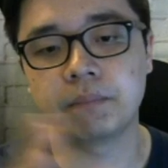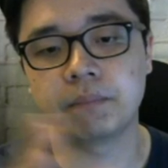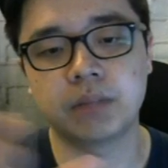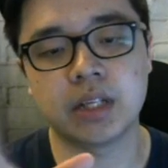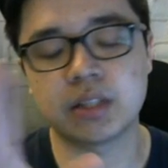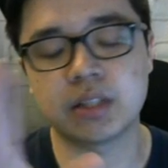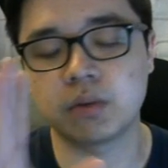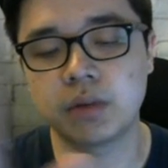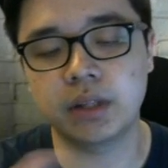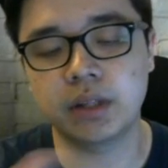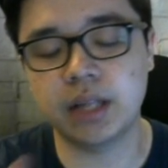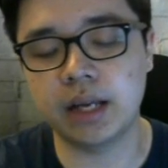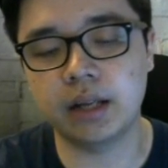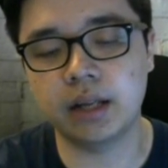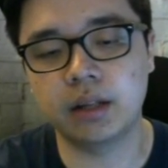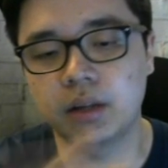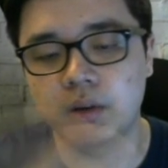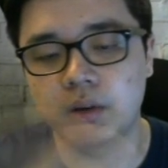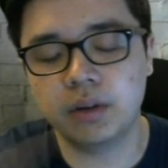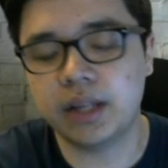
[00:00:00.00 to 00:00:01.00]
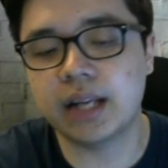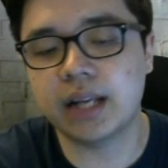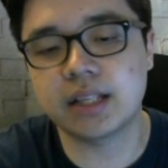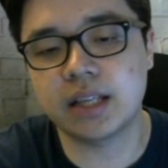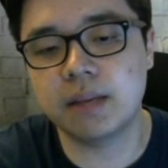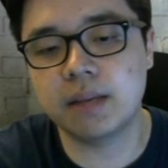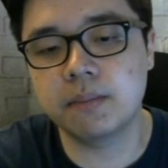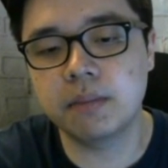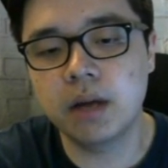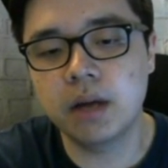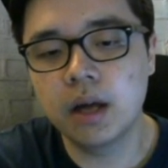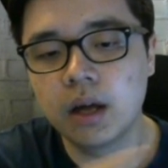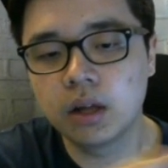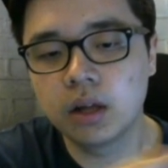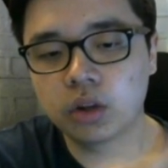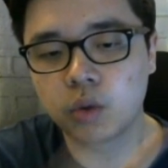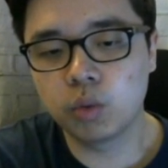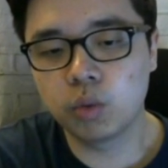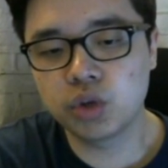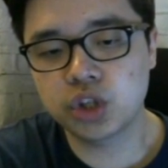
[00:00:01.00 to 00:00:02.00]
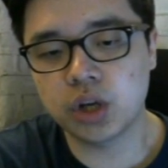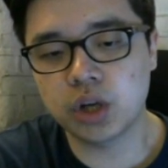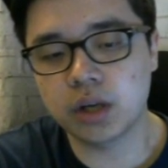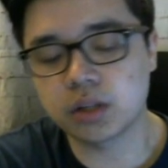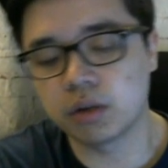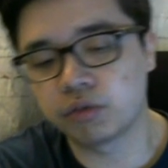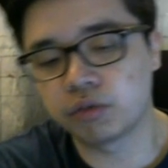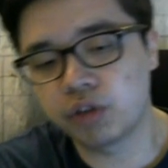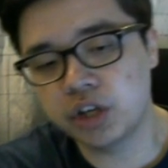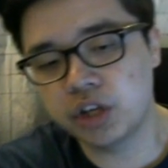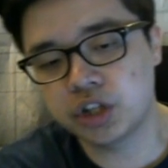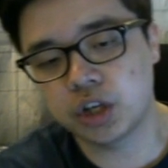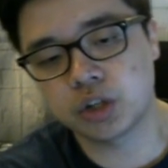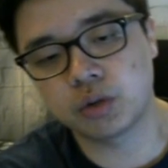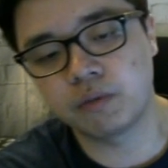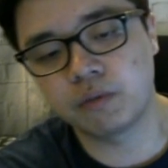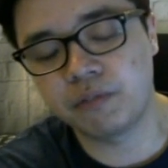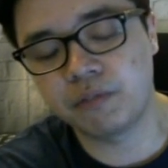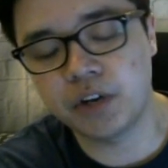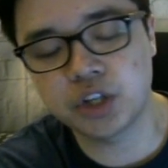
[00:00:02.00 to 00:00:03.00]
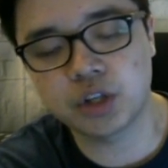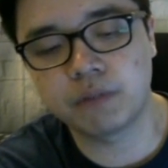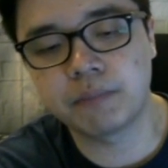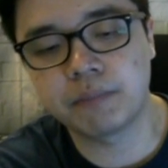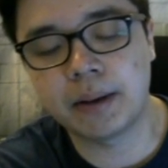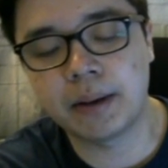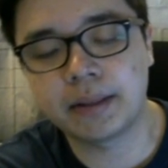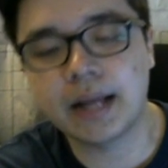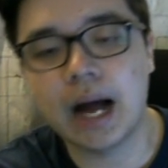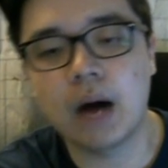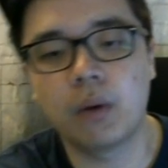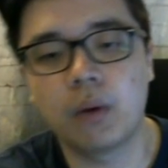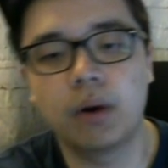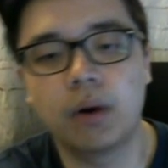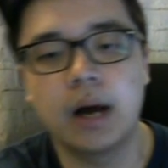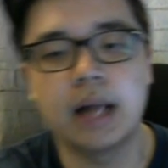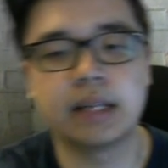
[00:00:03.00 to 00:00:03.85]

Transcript: it only takes him 2 shots or 3 shots to finish off my tower,